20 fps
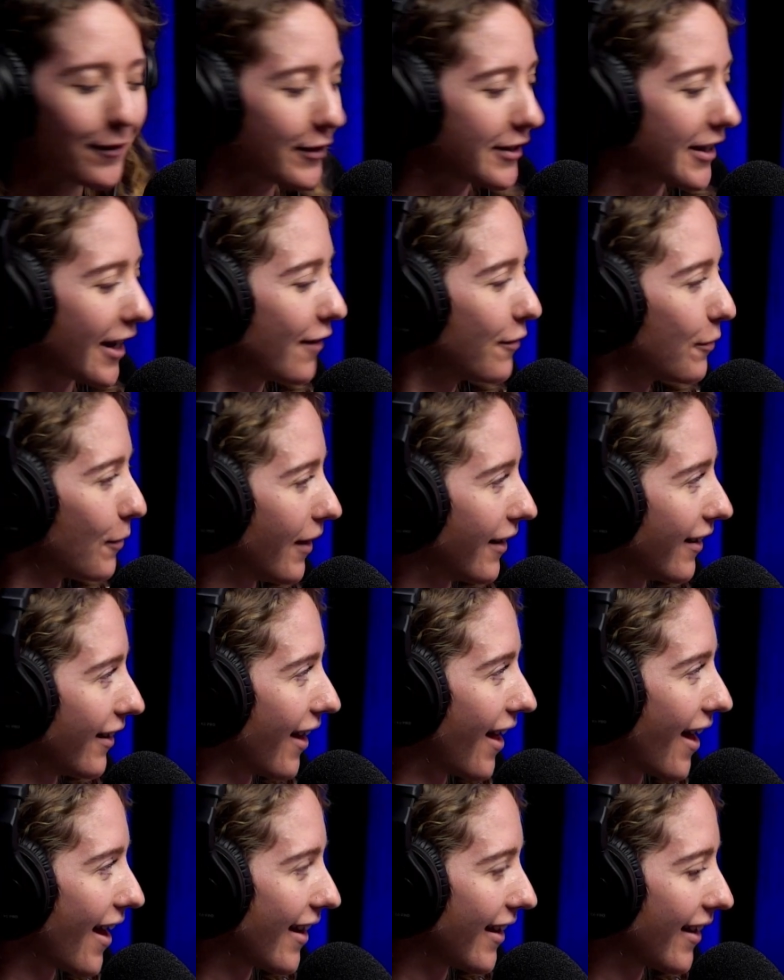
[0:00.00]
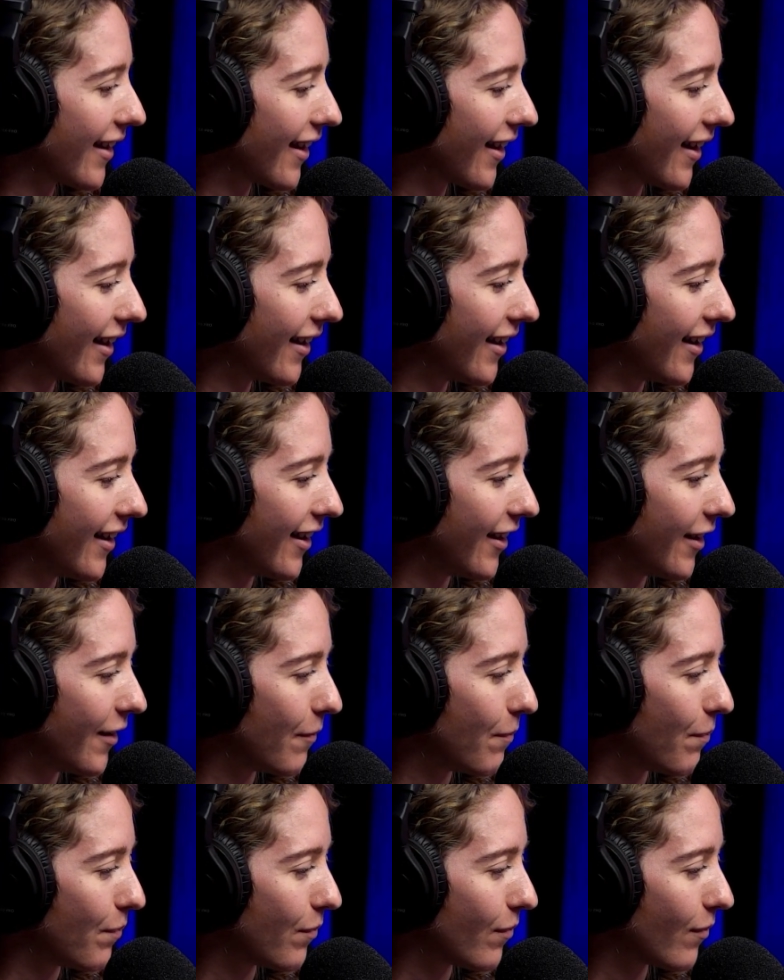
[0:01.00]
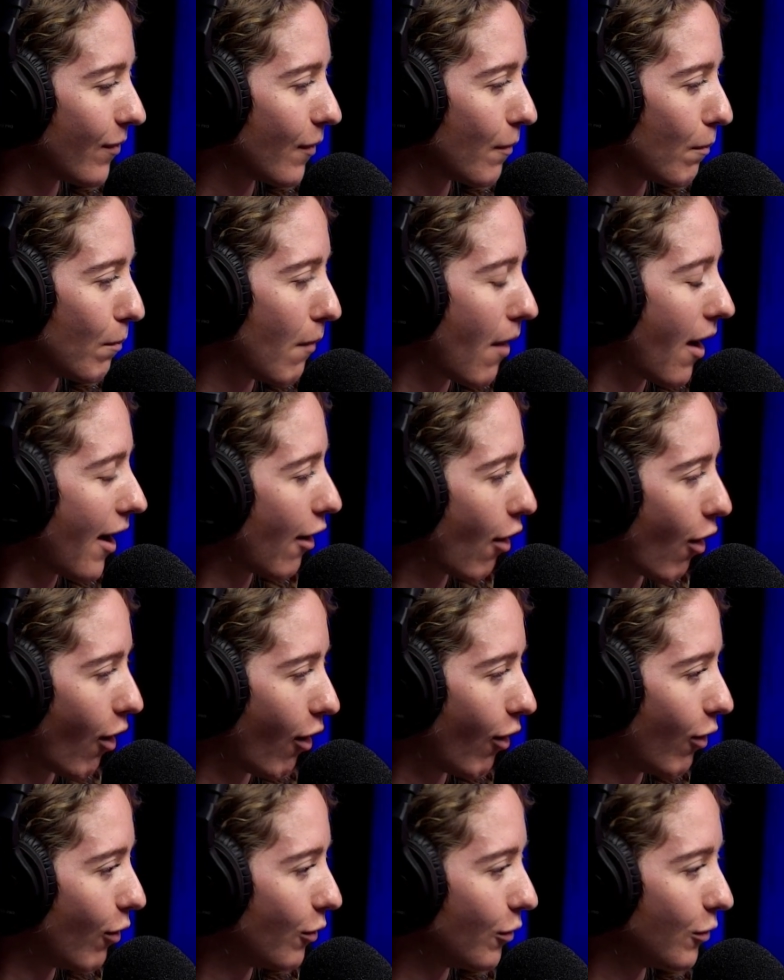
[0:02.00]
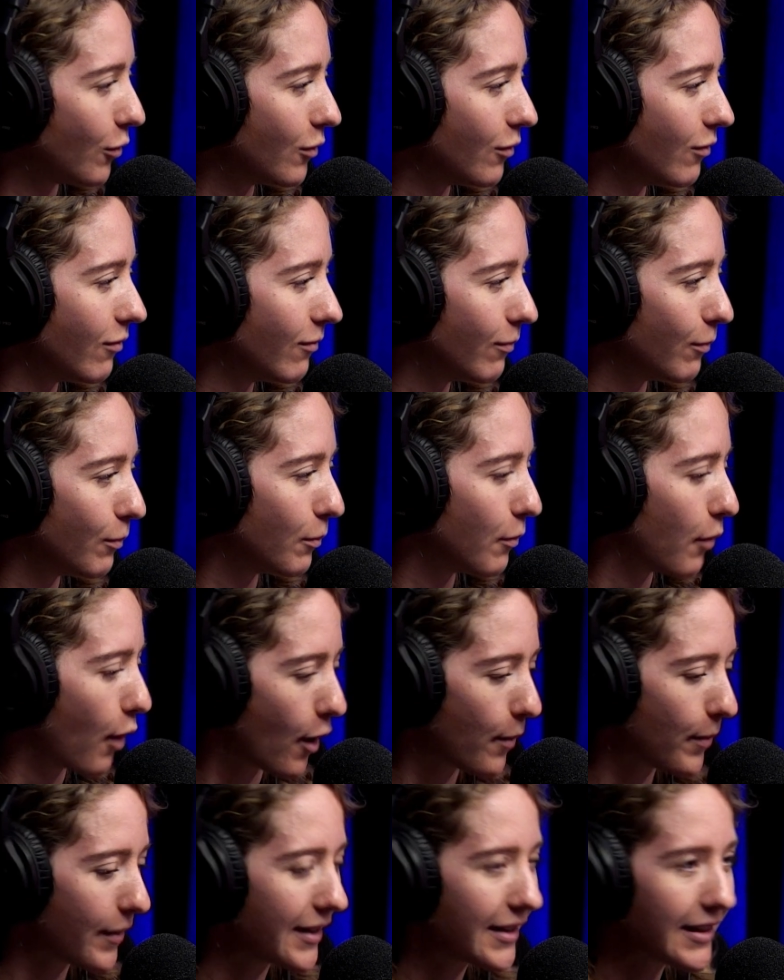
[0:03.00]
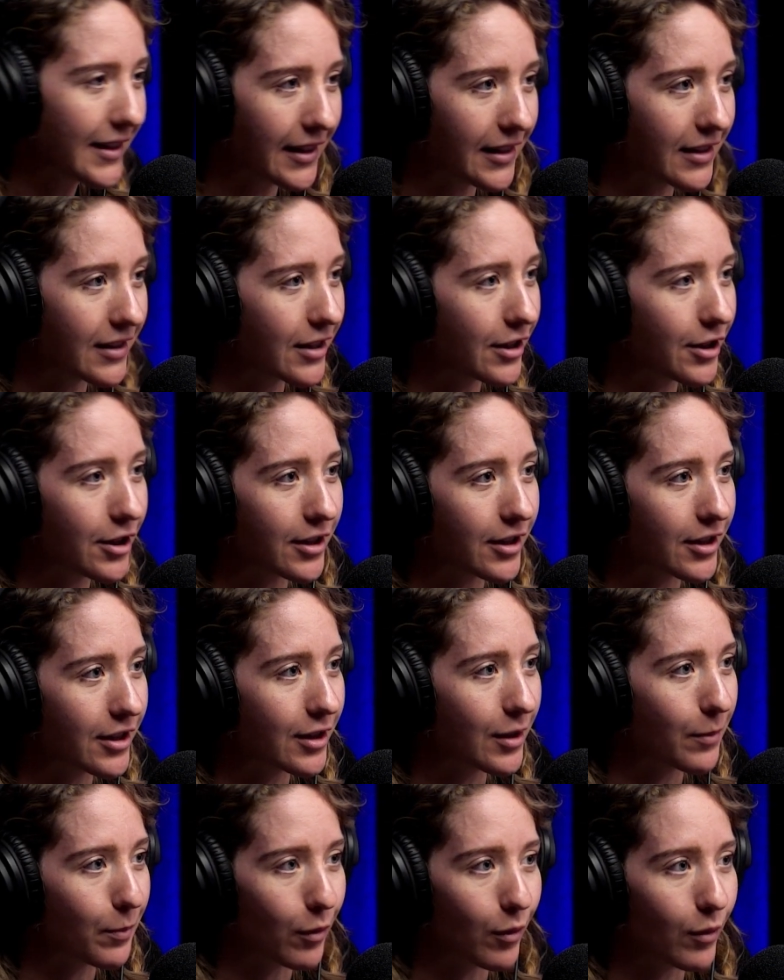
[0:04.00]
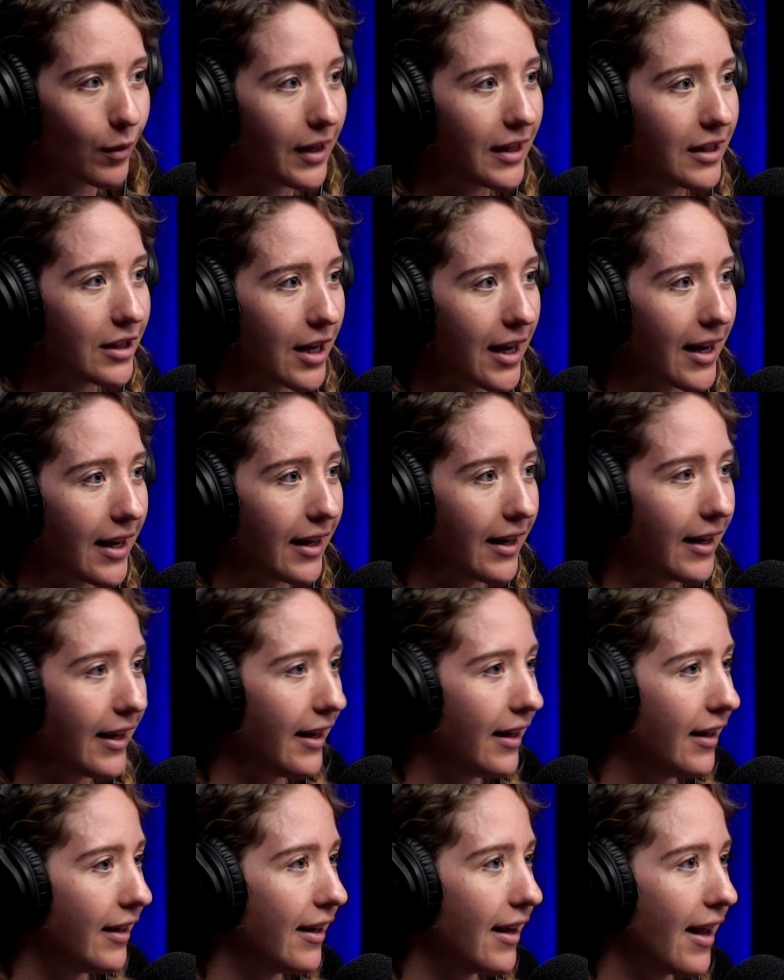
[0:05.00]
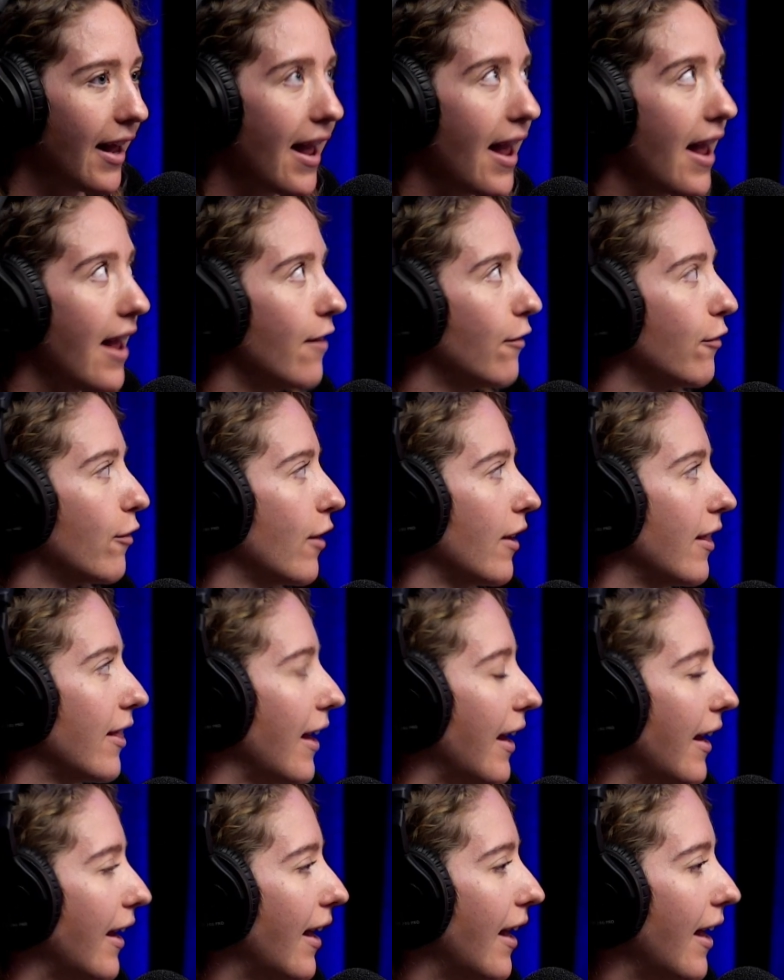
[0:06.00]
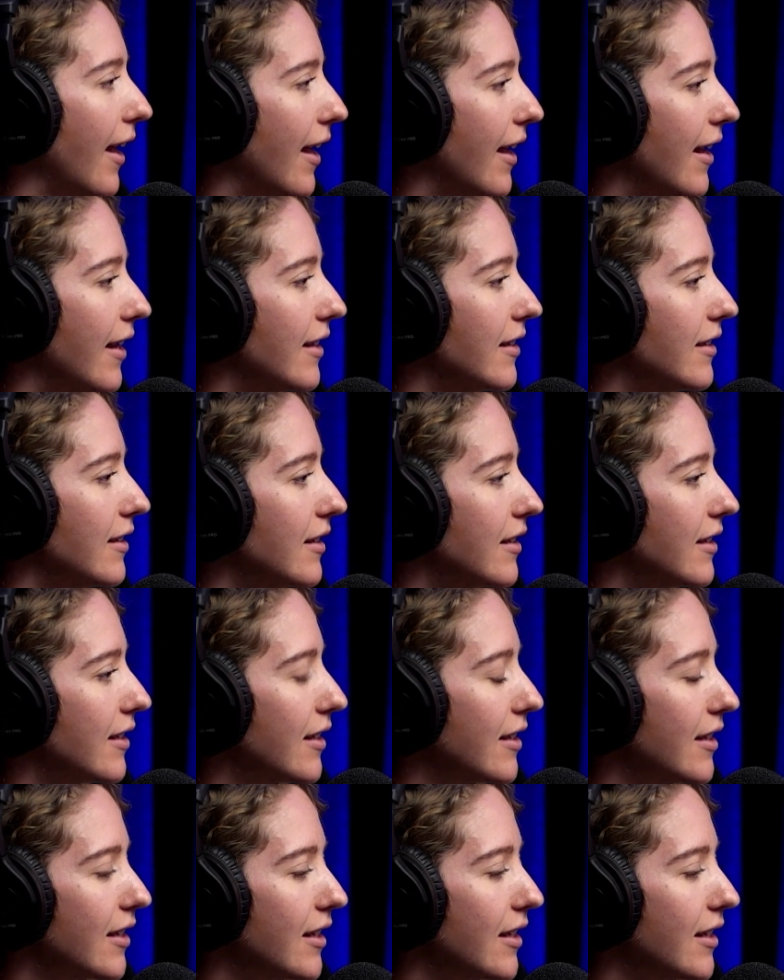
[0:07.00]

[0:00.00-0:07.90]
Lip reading: of a tough one. My whole purpose is just supporting Jay in everything, and